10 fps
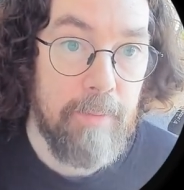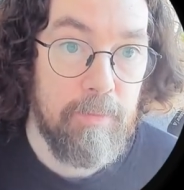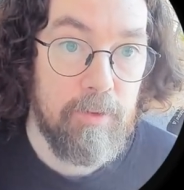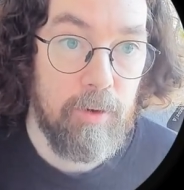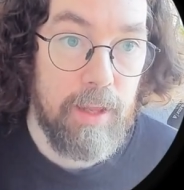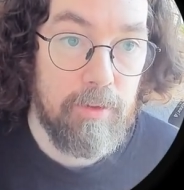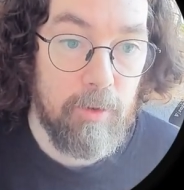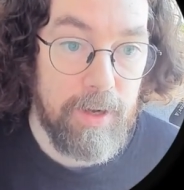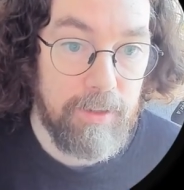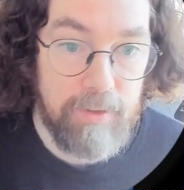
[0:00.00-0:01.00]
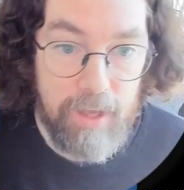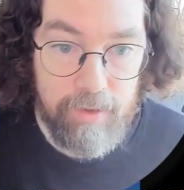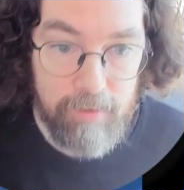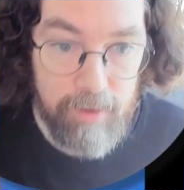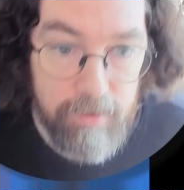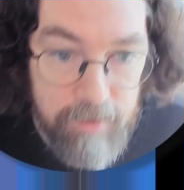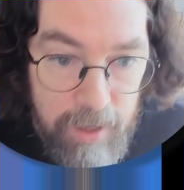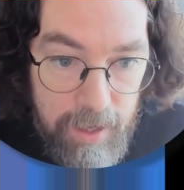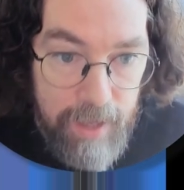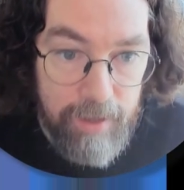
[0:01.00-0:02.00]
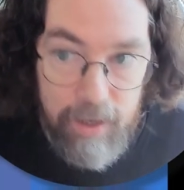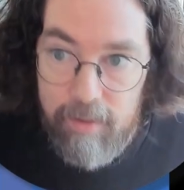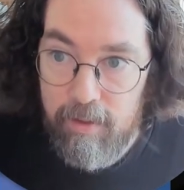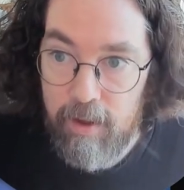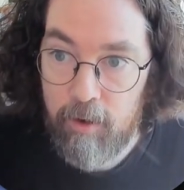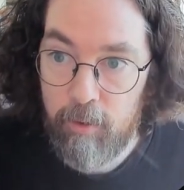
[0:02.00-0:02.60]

So let's go back to task list, and let's say I'm going